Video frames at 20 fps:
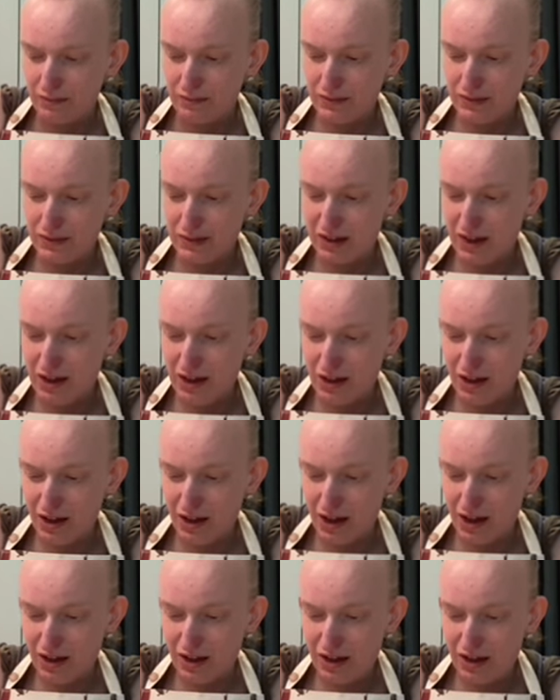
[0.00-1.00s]

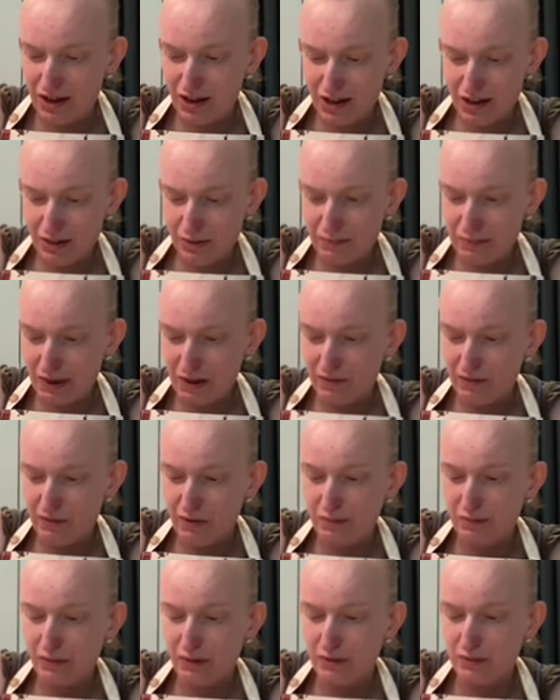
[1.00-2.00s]
take a little bit of
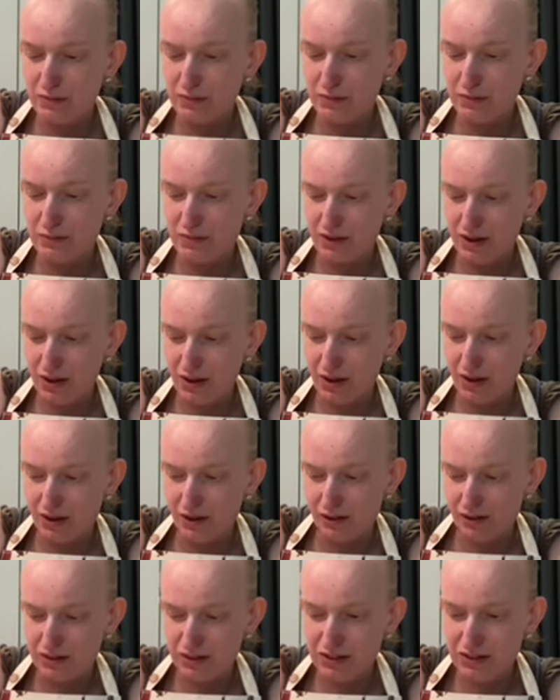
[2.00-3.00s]
your blueberry
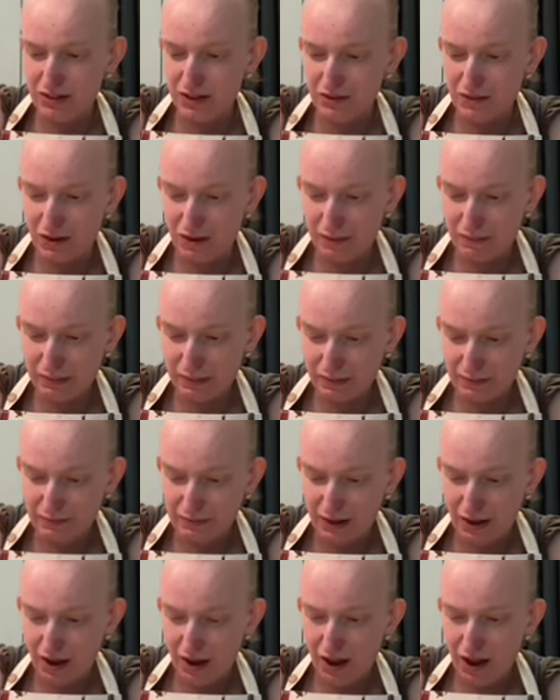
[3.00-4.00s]
syrup
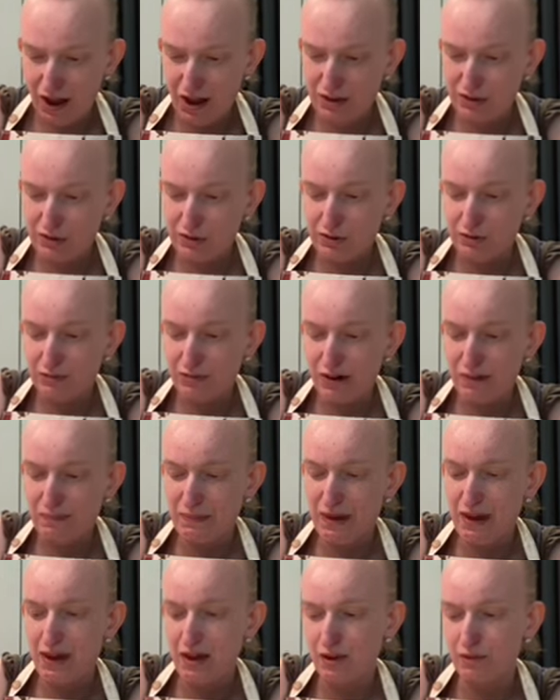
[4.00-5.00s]
and
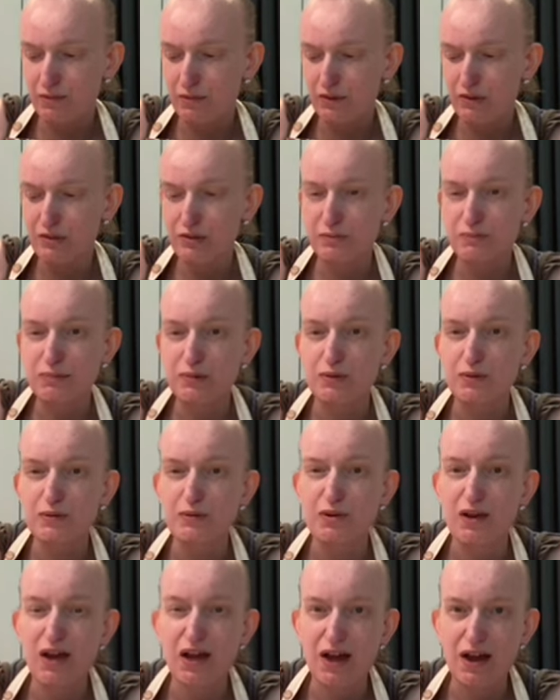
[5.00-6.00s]
drip it in with a
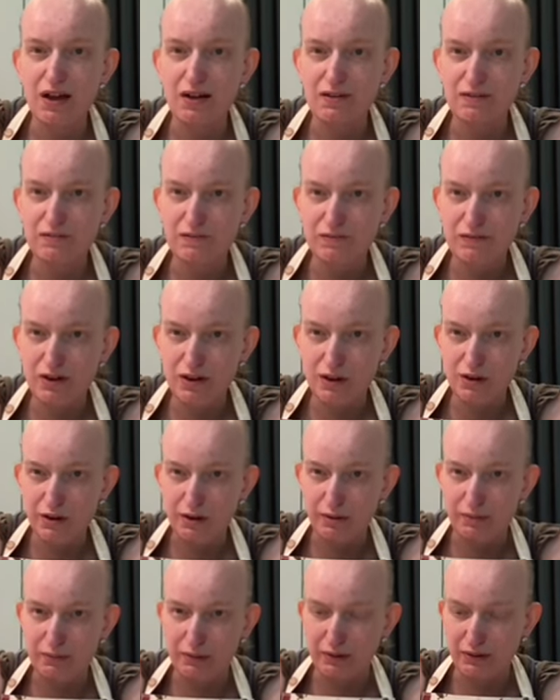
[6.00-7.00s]
spoon every
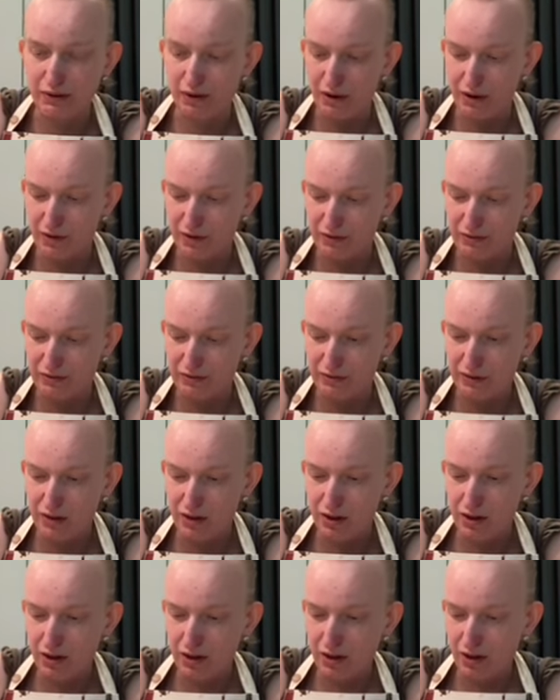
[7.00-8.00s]
couple of,
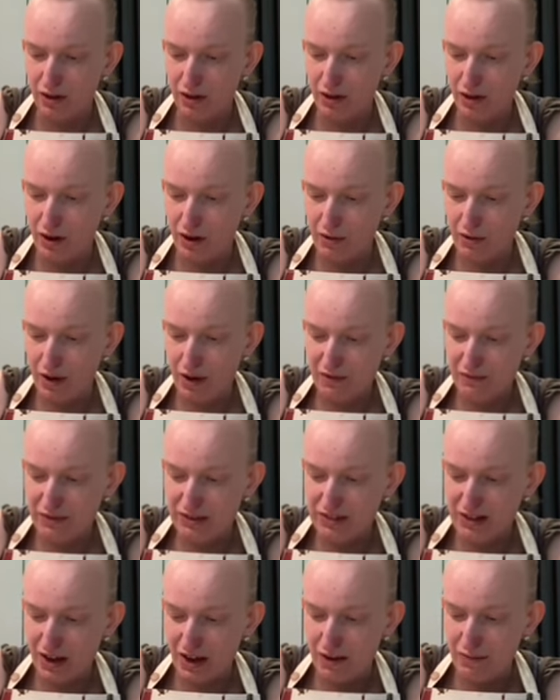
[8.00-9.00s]

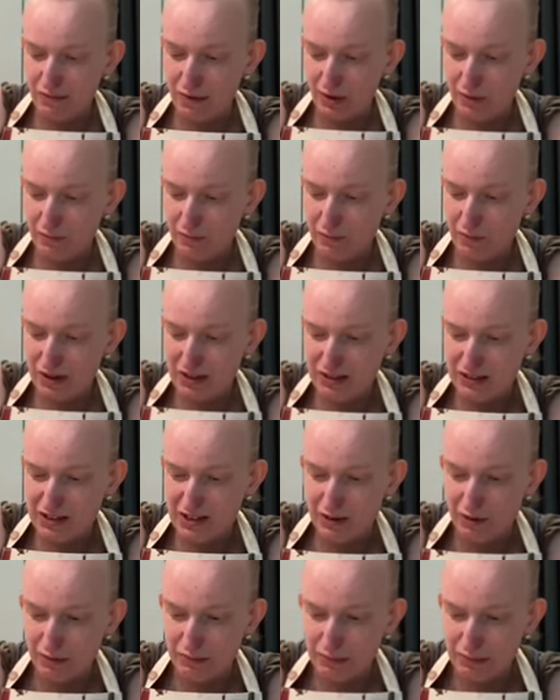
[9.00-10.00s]
every time you whisk
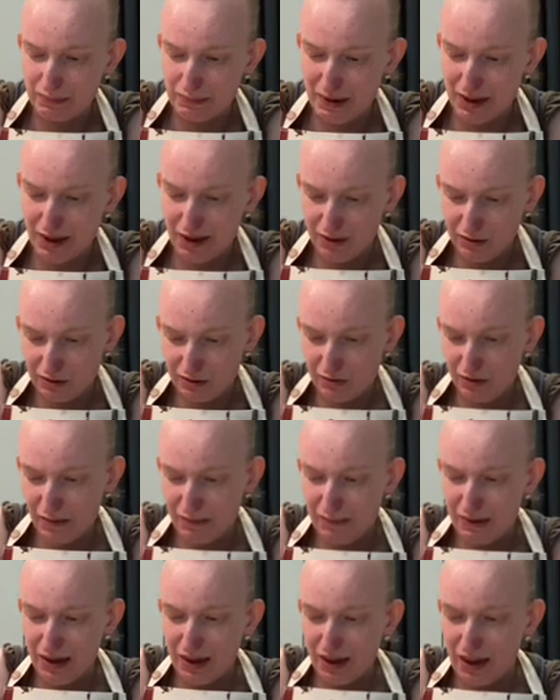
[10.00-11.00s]
it up a bit,
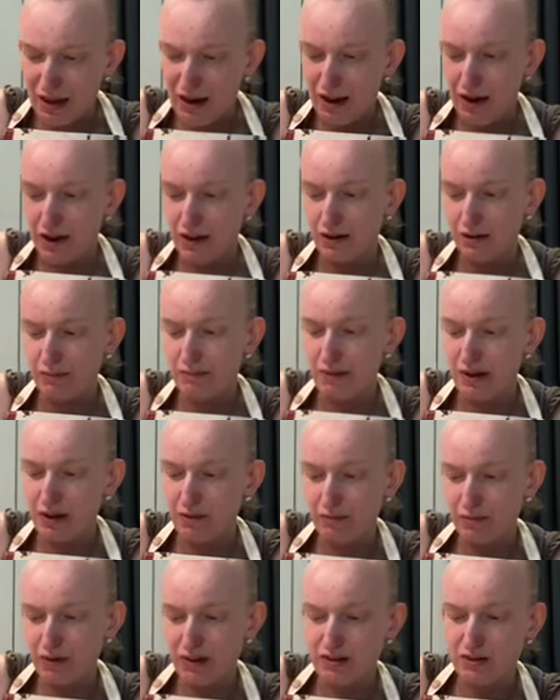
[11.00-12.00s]
drip it in a little
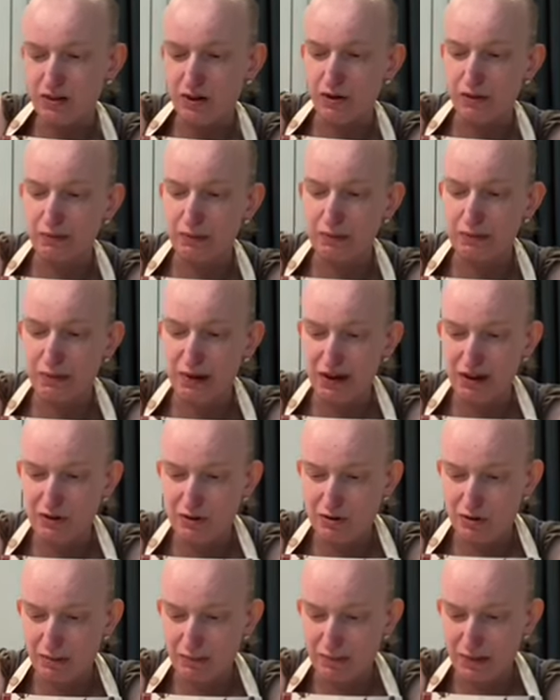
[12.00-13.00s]
bit, whisk it up a
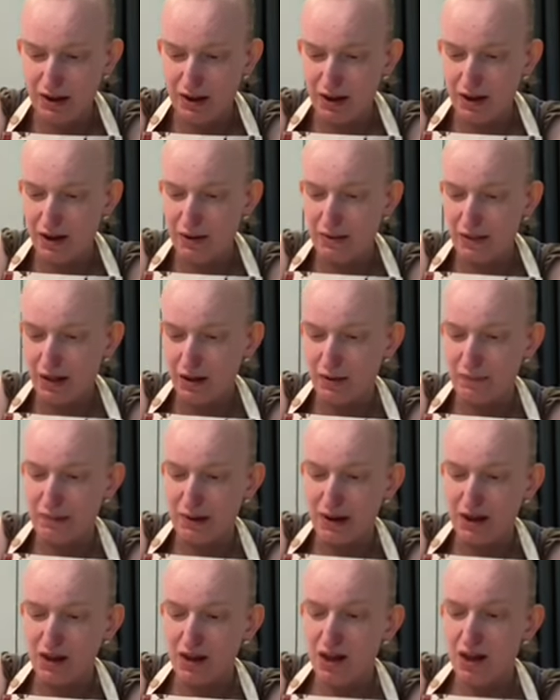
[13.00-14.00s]
bit, drip it in a little
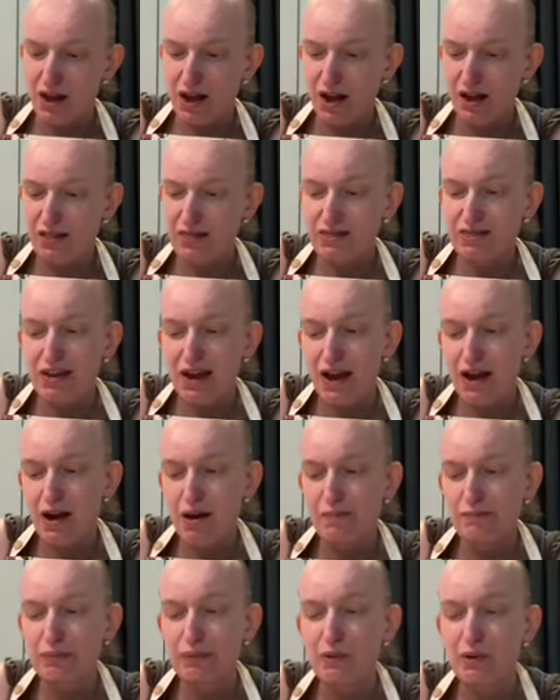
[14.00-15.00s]
bit, and
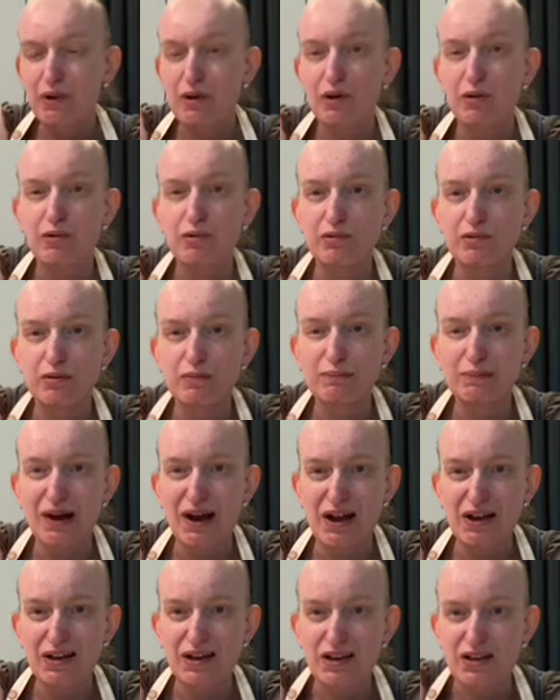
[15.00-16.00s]
then put it all
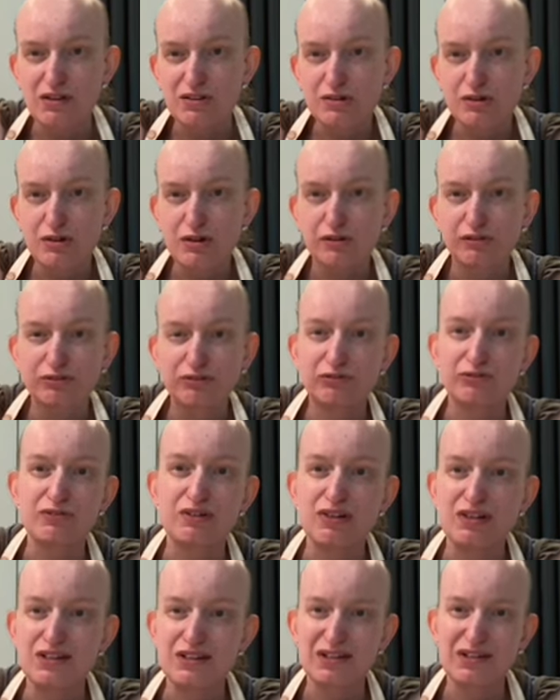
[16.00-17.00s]
back into the
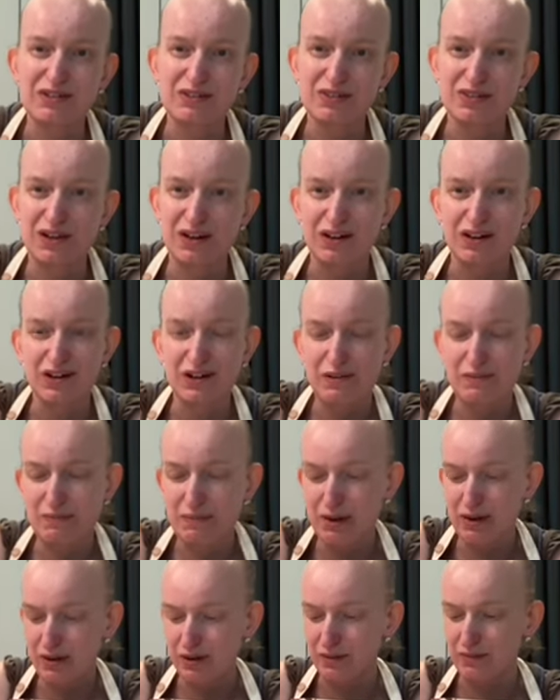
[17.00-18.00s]
freezer until it
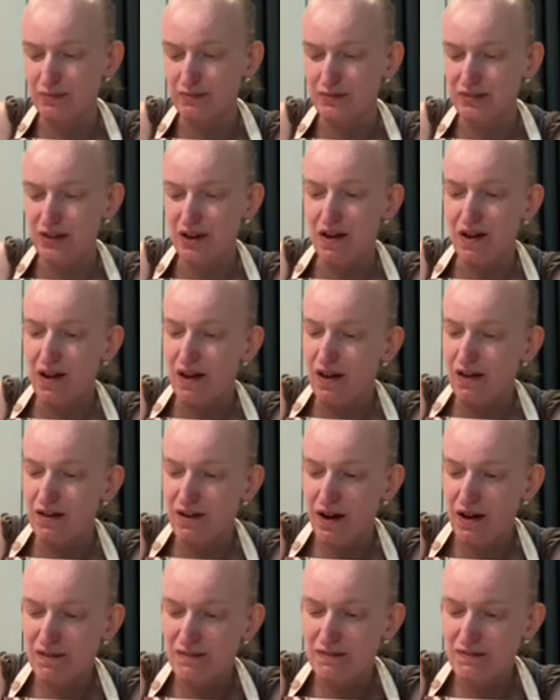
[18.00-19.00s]
becomes
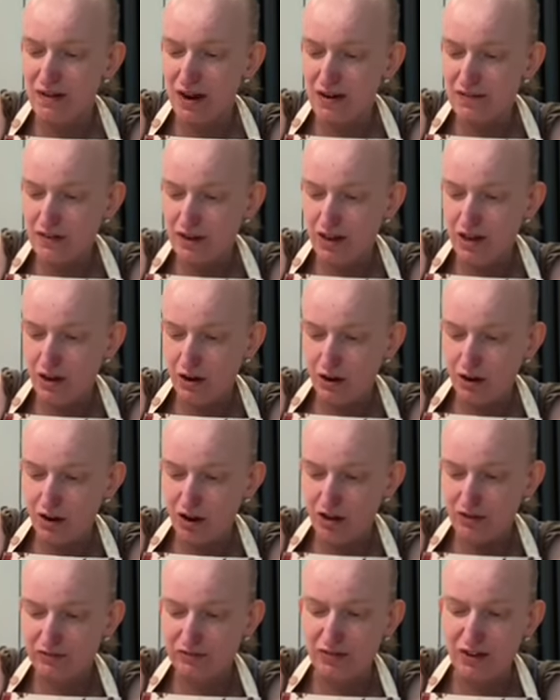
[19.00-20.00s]
a very
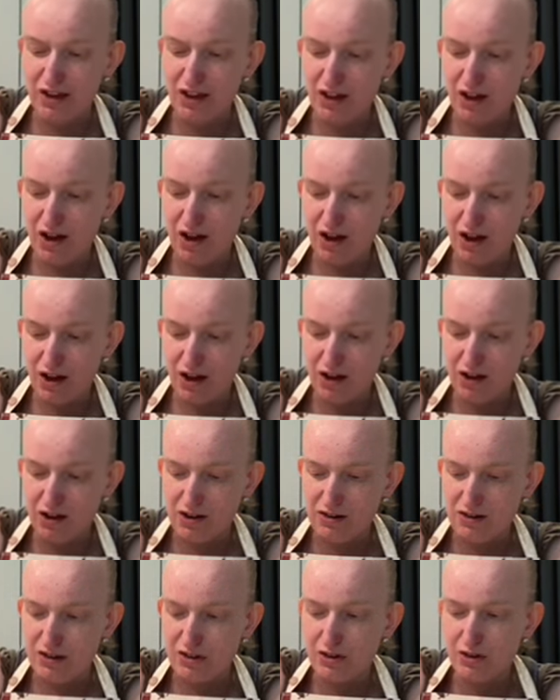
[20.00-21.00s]
lovely,
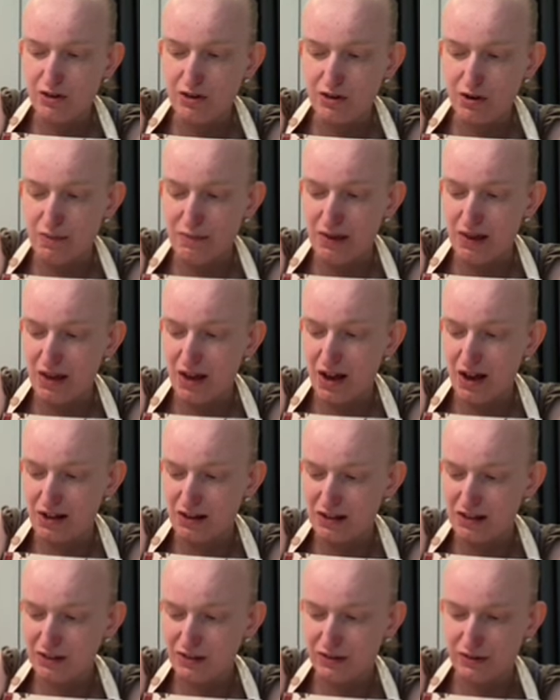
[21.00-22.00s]
hard, yummy
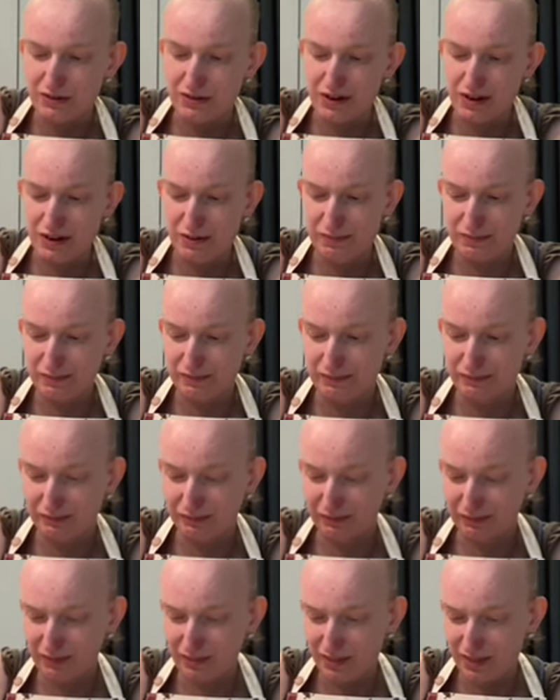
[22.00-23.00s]
ice cream.
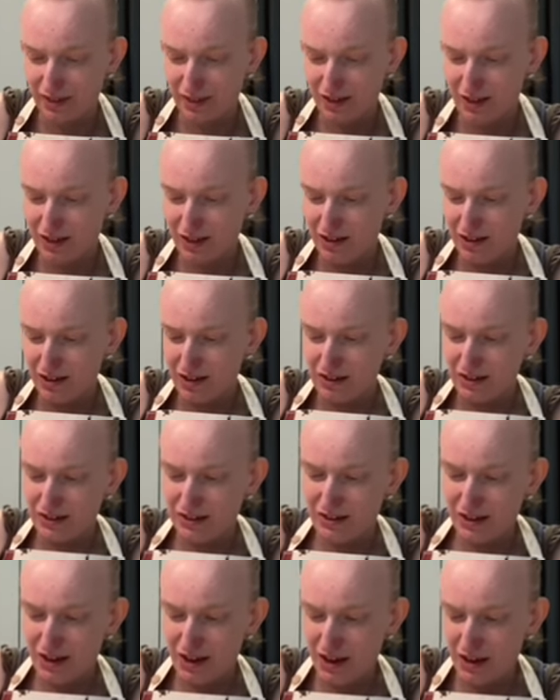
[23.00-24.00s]

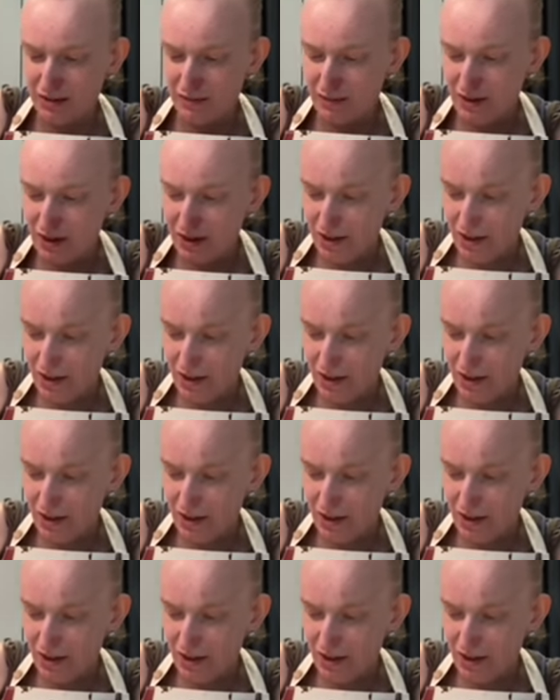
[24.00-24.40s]
So here we go.